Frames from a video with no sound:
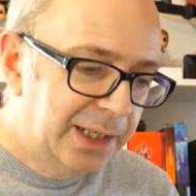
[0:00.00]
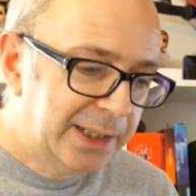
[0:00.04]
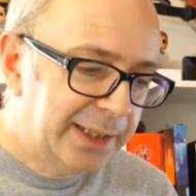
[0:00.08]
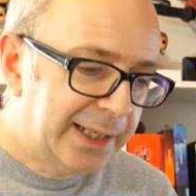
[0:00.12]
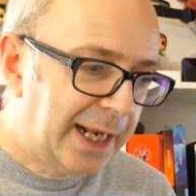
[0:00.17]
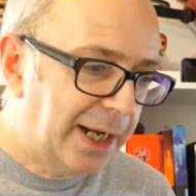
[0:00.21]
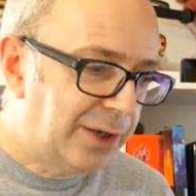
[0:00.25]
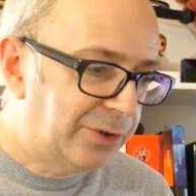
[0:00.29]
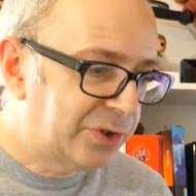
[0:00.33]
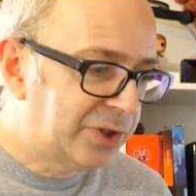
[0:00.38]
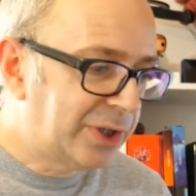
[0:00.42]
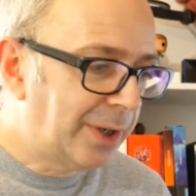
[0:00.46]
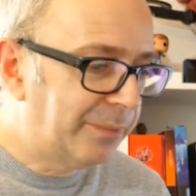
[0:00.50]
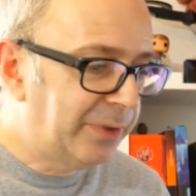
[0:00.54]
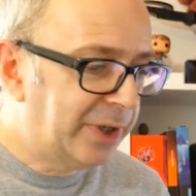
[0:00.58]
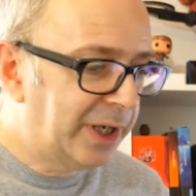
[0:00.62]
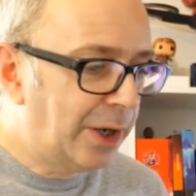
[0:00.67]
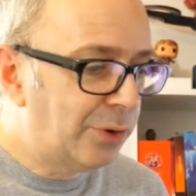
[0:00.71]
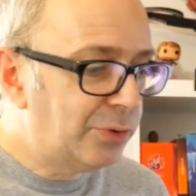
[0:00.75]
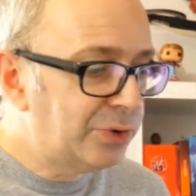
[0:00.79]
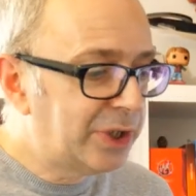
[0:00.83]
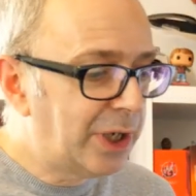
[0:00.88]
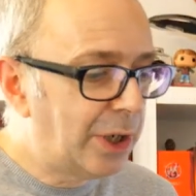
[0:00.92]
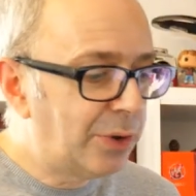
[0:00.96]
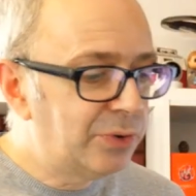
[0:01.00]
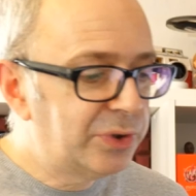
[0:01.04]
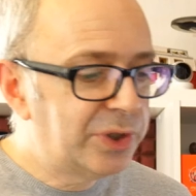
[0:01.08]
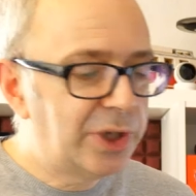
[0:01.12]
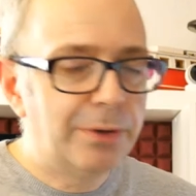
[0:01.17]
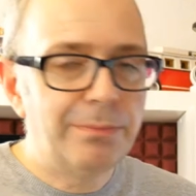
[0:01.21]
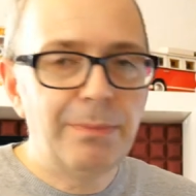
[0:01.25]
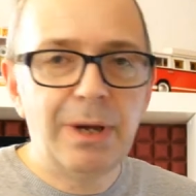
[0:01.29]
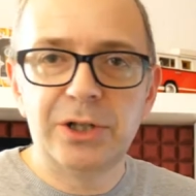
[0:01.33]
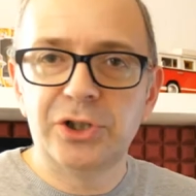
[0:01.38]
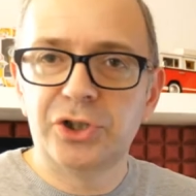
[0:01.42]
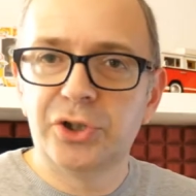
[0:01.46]
Now, something else I
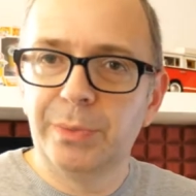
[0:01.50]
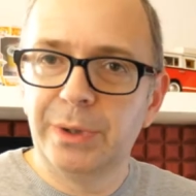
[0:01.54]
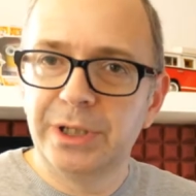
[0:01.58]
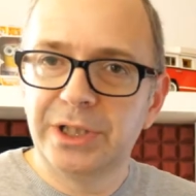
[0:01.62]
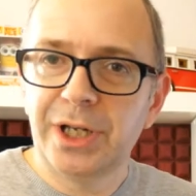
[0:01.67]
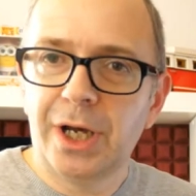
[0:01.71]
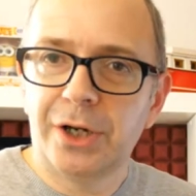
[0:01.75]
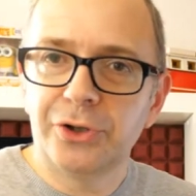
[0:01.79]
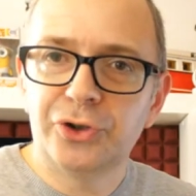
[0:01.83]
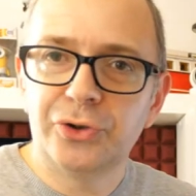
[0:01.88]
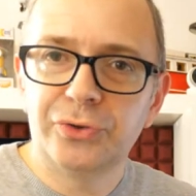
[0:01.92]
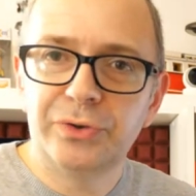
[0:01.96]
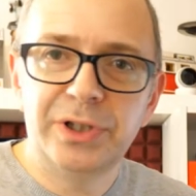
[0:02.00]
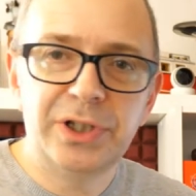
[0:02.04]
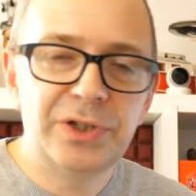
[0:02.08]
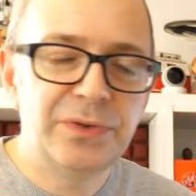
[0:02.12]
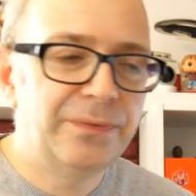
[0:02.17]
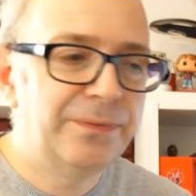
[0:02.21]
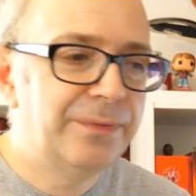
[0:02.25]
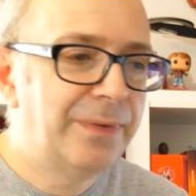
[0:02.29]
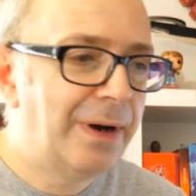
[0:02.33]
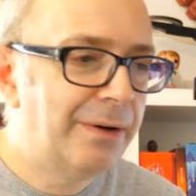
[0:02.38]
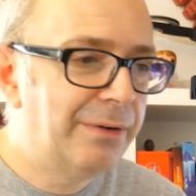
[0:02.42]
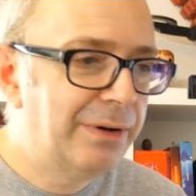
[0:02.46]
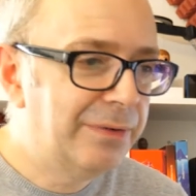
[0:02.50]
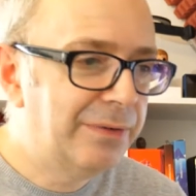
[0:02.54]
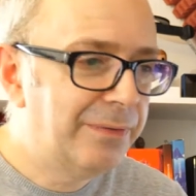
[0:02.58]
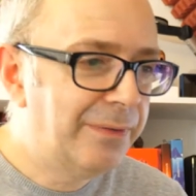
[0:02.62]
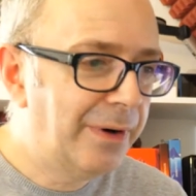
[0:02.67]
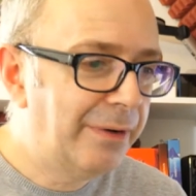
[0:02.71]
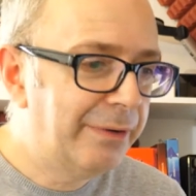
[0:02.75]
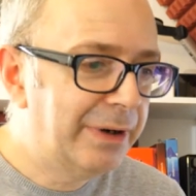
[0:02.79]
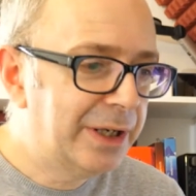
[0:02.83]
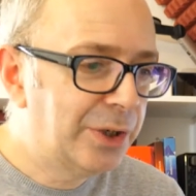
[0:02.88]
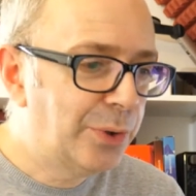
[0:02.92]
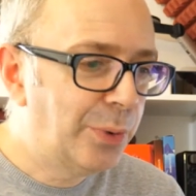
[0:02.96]
also mentioned, we touch on this very,
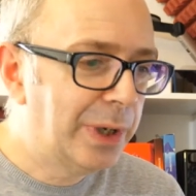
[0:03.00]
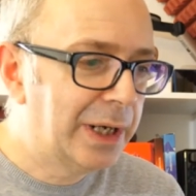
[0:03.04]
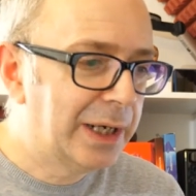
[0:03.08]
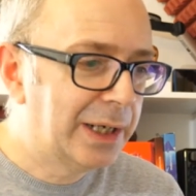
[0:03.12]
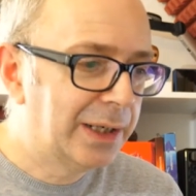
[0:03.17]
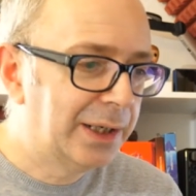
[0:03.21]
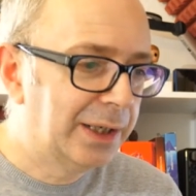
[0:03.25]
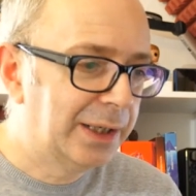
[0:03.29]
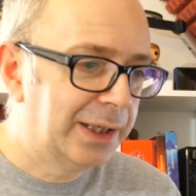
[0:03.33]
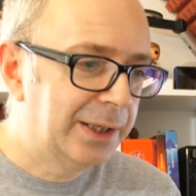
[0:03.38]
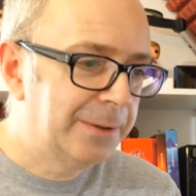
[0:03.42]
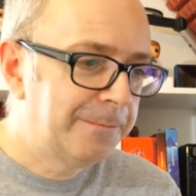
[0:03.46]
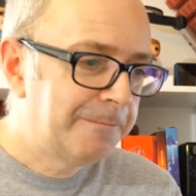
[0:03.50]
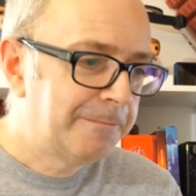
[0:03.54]
very quickly,